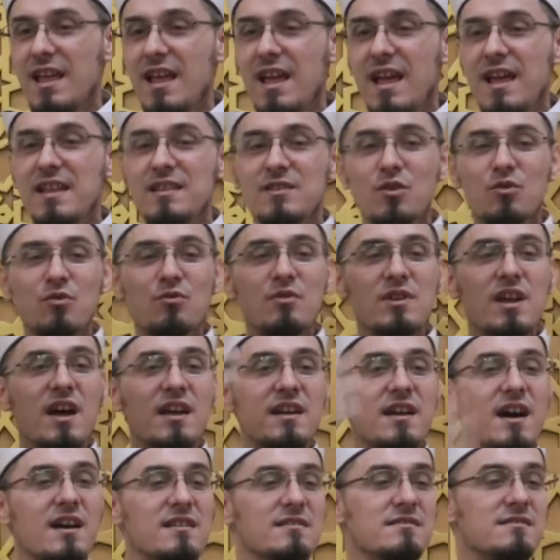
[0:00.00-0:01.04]
And the
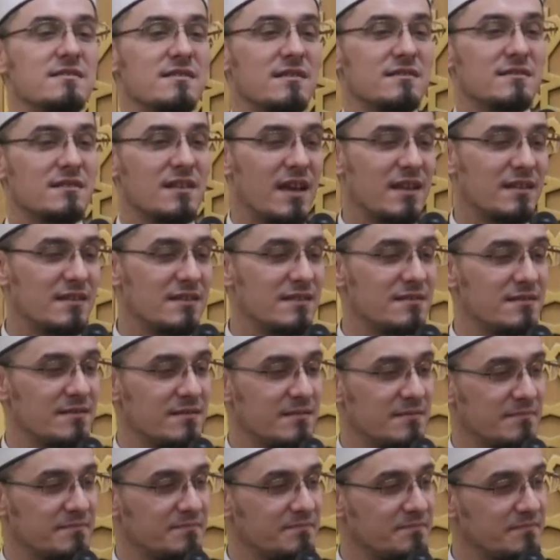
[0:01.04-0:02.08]
Quran answers like this,